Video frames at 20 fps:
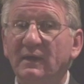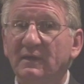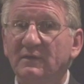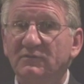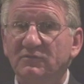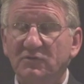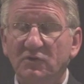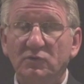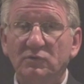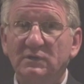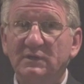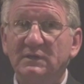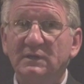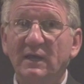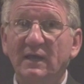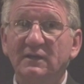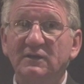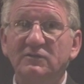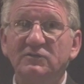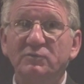certainly
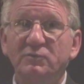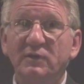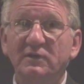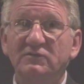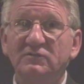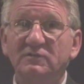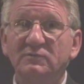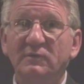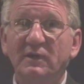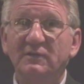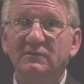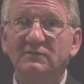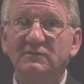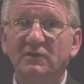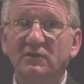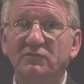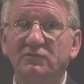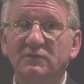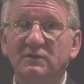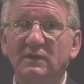not expressing
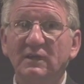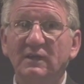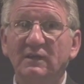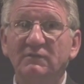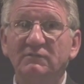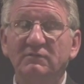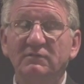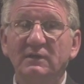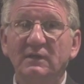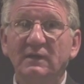myself in love.